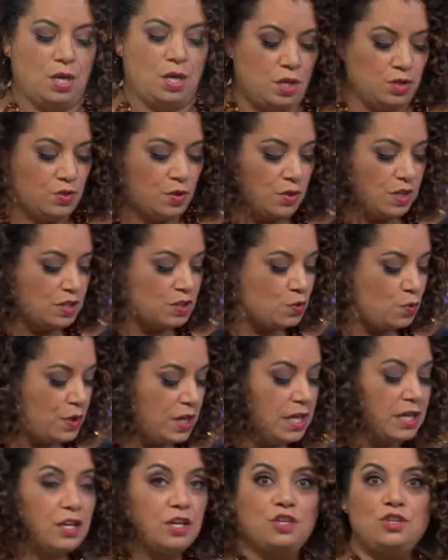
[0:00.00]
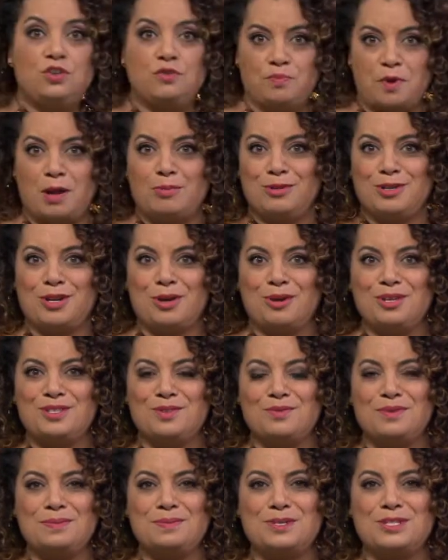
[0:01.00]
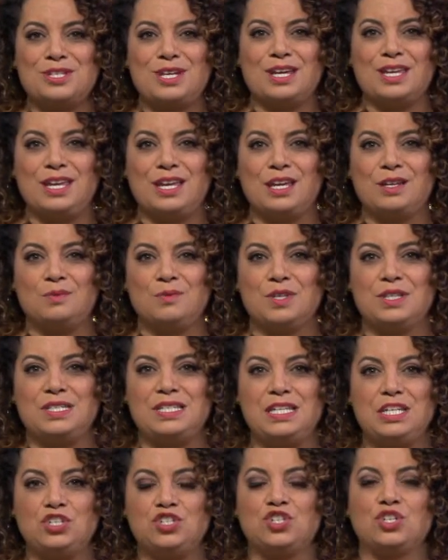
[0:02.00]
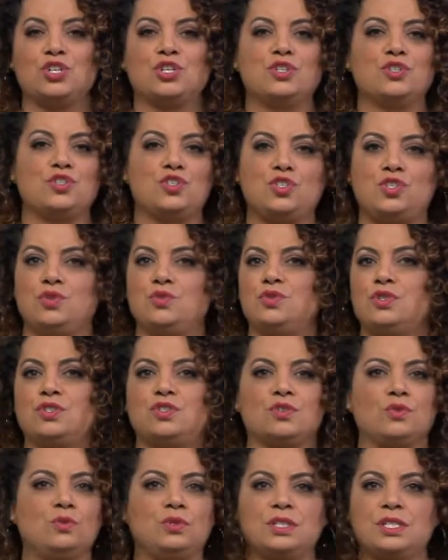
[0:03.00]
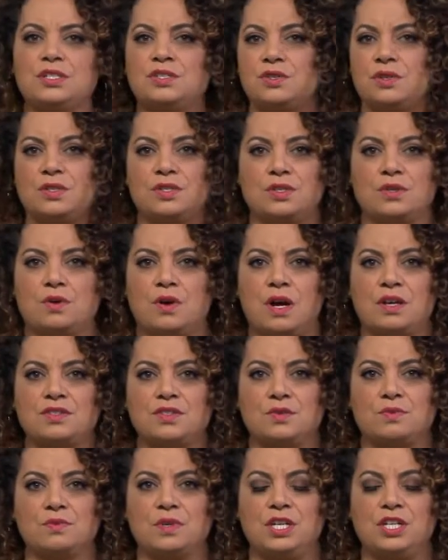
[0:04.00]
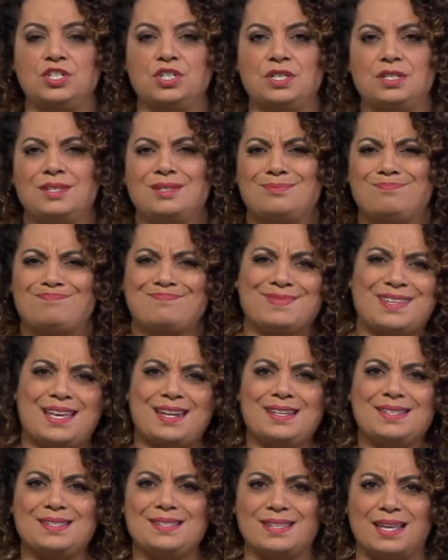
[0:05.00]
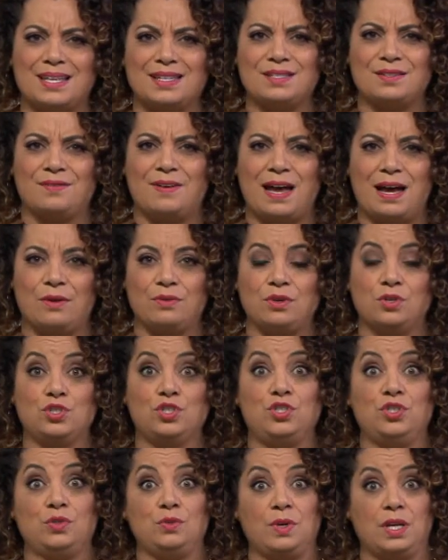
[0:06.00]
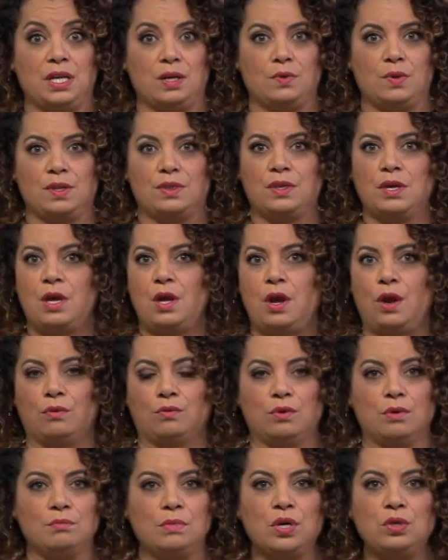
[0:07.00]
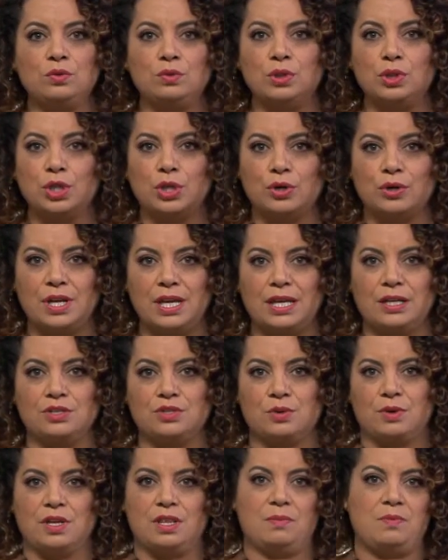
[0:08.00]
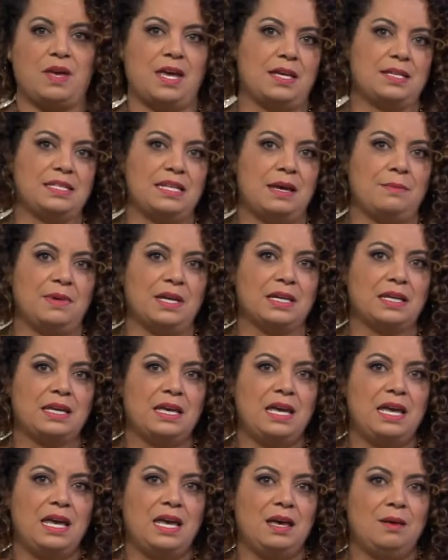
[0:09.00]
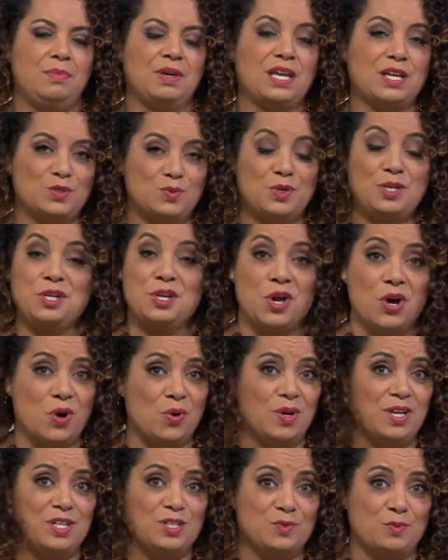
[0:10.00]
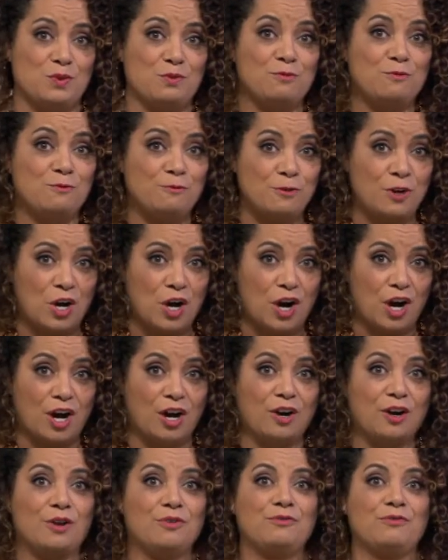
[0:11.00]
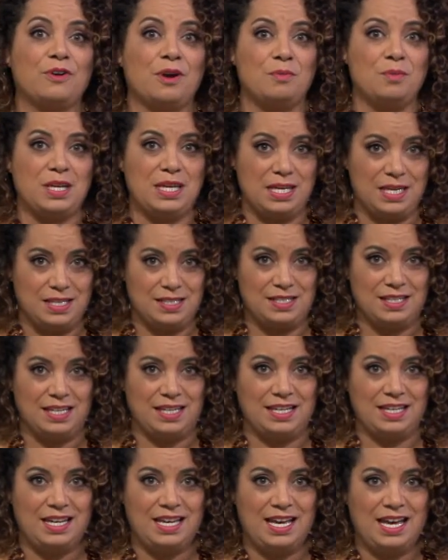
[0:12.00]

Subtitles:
So this week, you've probably noticed that we've been checking in with teachers, students, school districts across the region to get a sense of how they're doing with remote learning during the pandemic, because we know it has been far from easy.